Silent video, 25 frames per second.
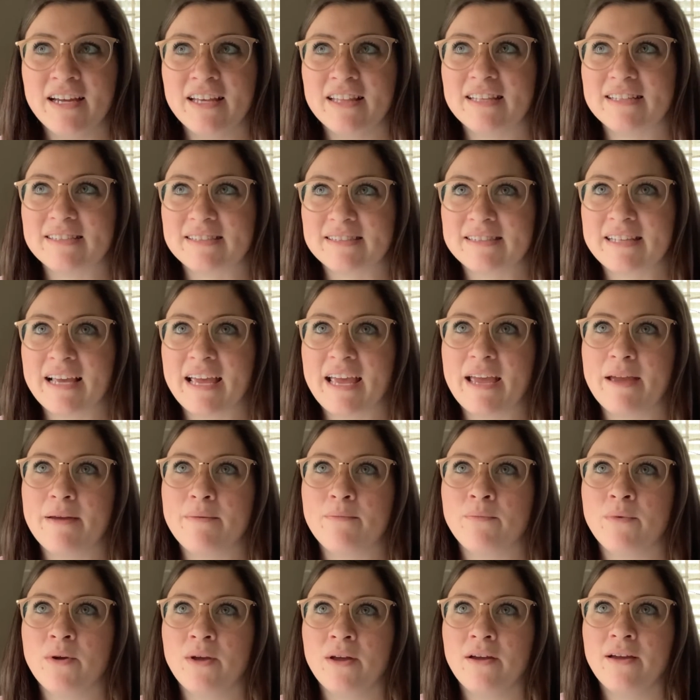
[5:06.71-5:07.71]
the
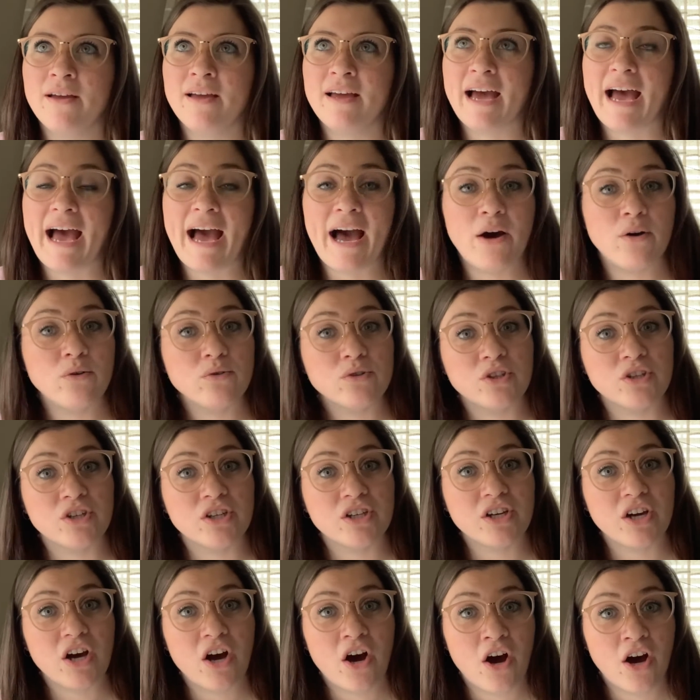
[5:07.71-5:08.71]
same
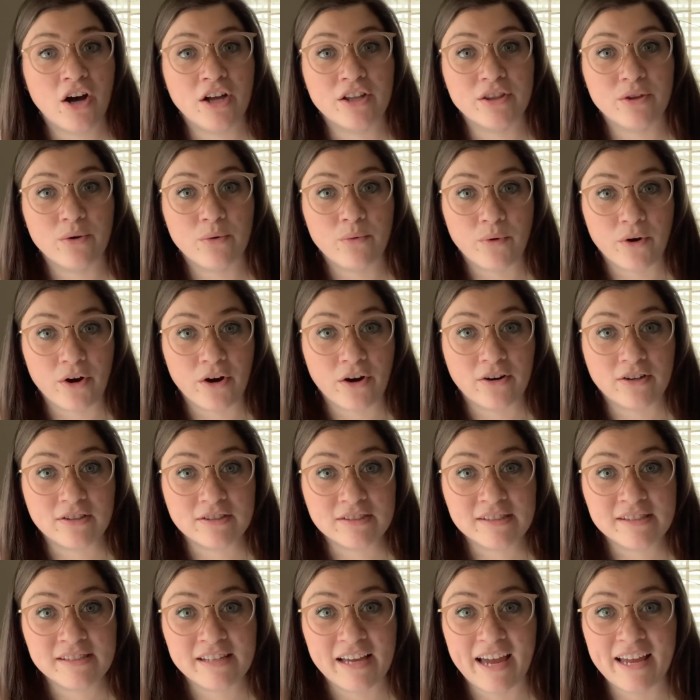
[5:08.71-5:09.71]
outlook on the
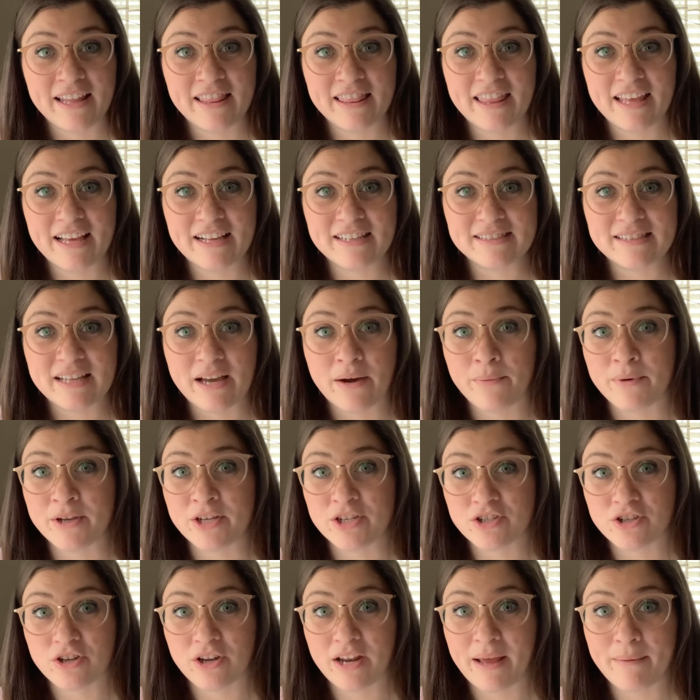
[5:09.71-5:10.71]
world, and things that we
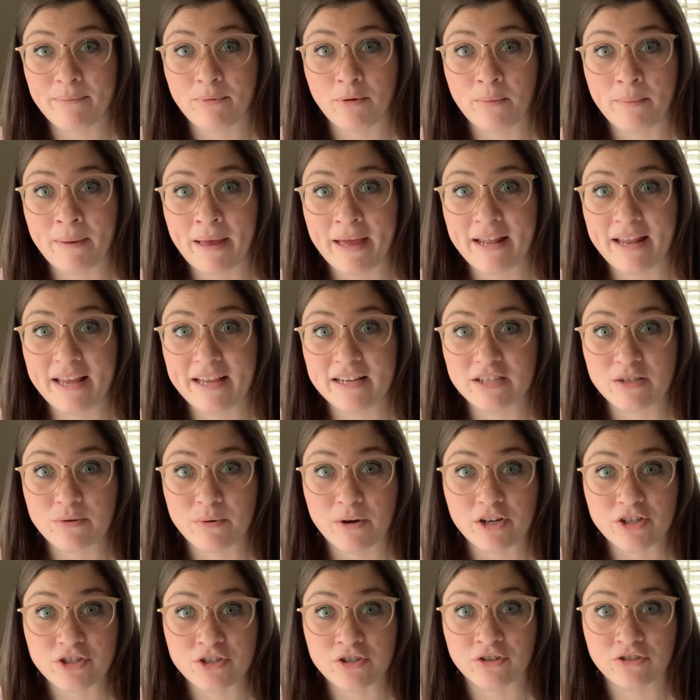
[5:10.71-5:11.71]
should implement into
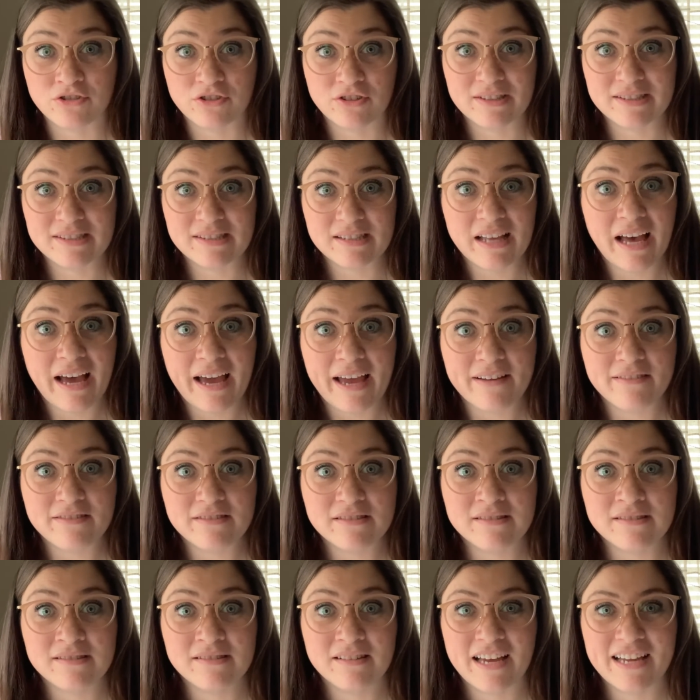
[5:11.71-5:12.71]
our children's lives.